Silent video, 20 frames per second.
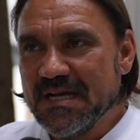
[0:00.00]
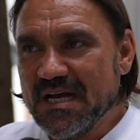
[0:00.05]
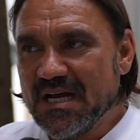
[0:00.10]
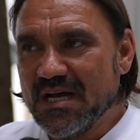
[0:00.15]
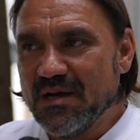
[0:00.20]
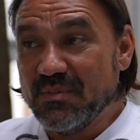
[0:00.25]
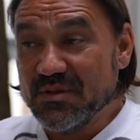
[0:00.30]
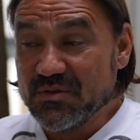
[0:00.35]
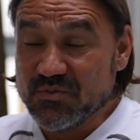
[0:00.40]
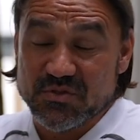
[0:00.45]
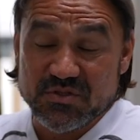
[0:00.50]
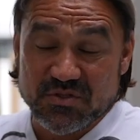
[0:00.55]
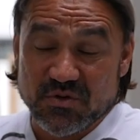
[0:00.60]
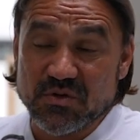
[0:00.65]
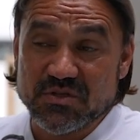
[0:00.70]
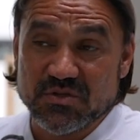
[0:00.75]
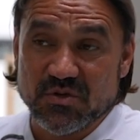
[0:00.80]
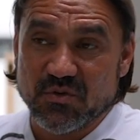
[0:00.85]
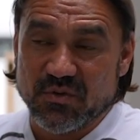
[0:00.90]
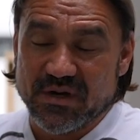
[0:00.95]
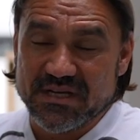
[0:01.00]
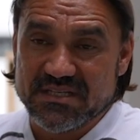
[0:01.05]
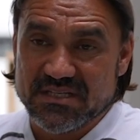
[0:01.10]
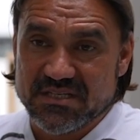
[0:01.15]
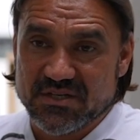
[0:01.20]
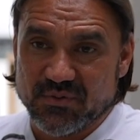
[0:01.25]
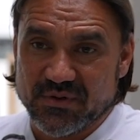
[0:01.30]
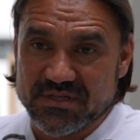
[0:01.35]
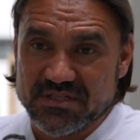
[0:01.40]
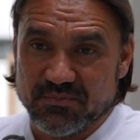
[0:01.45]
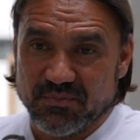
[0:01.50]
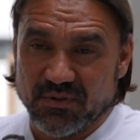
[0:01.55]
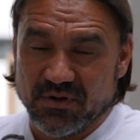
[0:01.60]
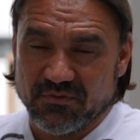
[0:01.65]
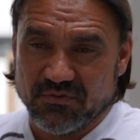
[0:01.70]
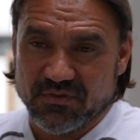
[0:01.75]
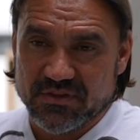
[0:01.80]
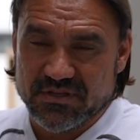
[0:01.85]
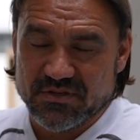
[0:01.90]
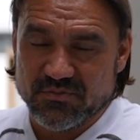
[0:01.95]
But it was also quite
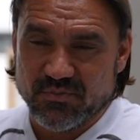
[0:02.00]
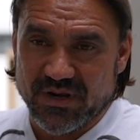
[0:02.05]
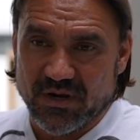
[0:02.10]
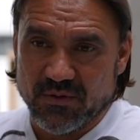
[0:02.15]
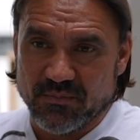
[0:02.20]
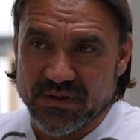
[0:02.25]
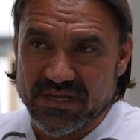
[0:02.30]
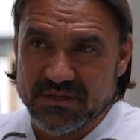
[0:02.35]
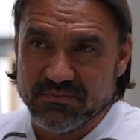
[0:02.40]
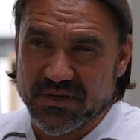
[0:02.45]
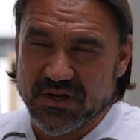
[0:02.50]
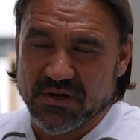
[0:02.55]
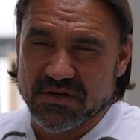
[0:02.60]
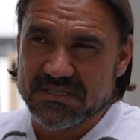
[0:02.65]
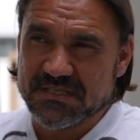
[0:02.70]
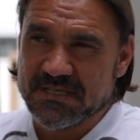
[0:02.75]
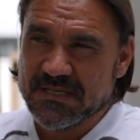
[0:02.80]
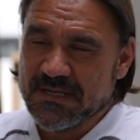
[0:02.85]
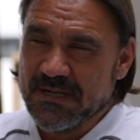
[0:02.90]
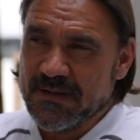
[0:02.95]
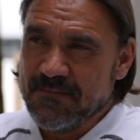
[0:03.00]
important for the development because.